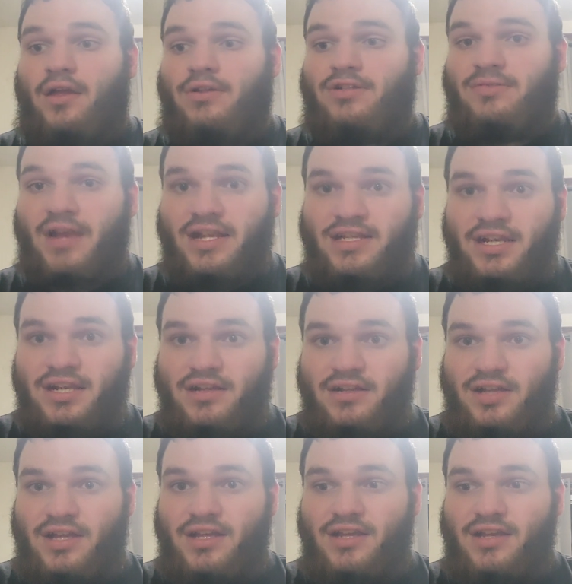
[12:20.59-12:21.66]
So
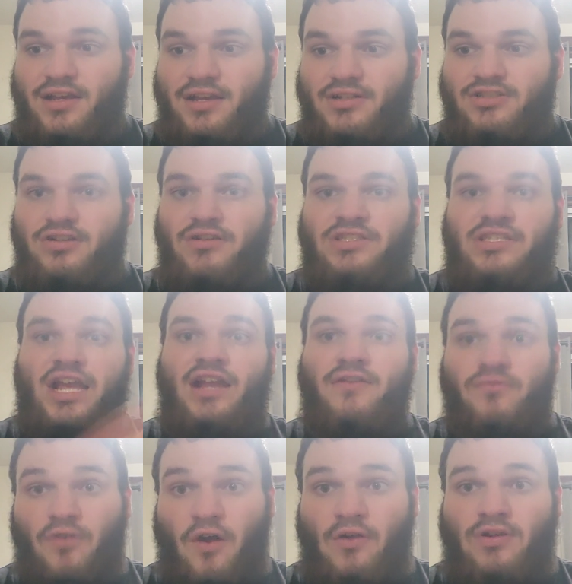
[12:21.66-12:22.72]
basically, instead
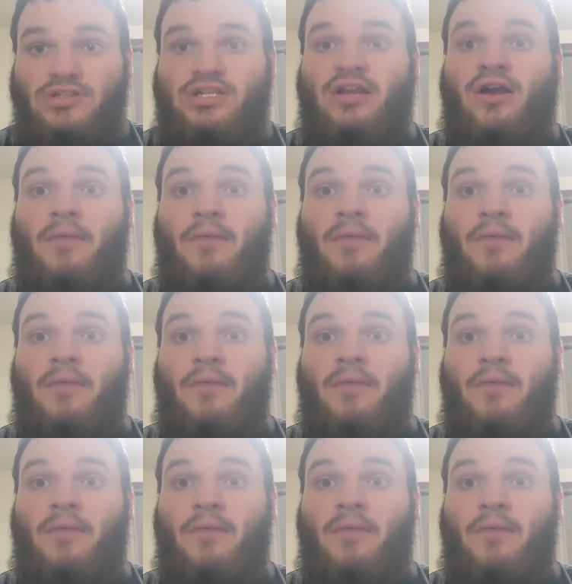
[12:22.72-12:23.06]
of focusing